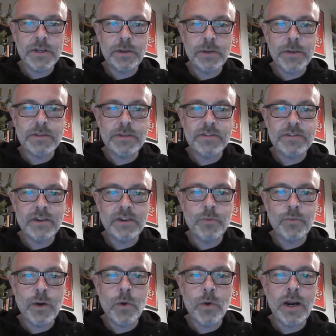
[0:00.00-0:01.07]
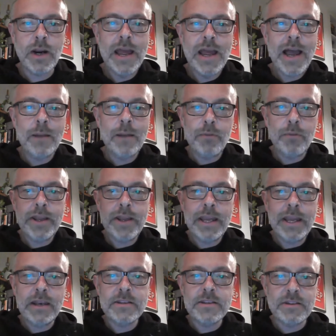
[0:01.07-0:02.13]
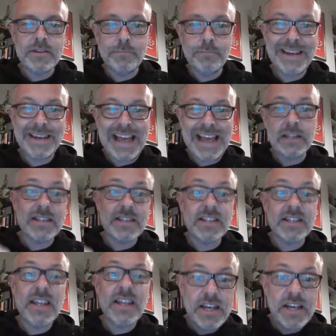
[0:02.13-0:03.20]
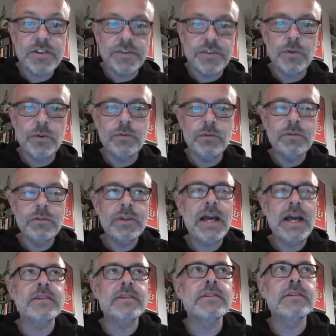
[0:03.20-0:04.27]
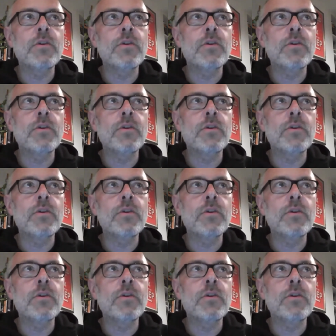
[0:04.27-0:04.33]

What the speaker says: piece of software work and bring in somebody else as an interview guest.